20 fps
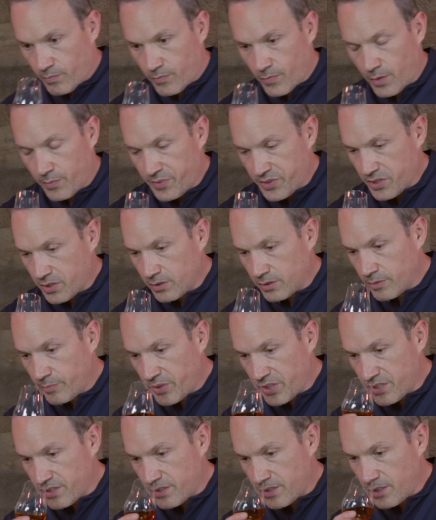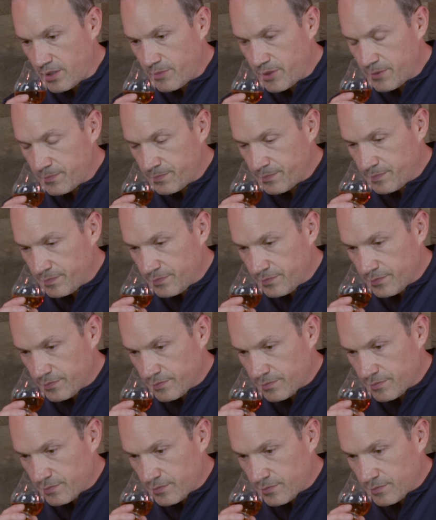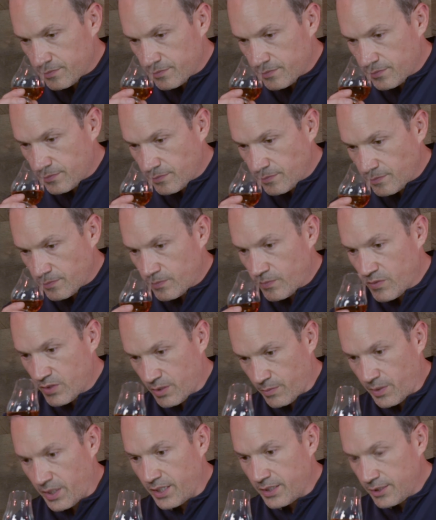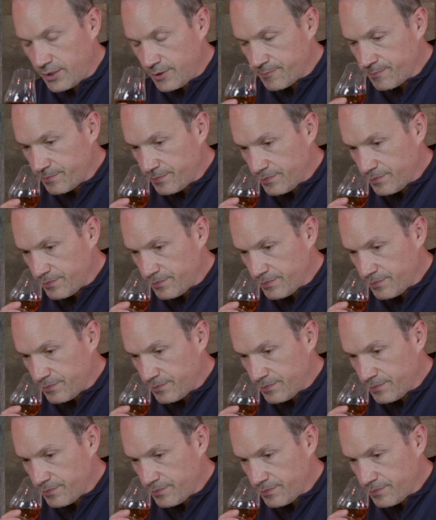Almost a little bit of cinnamon. Some honey.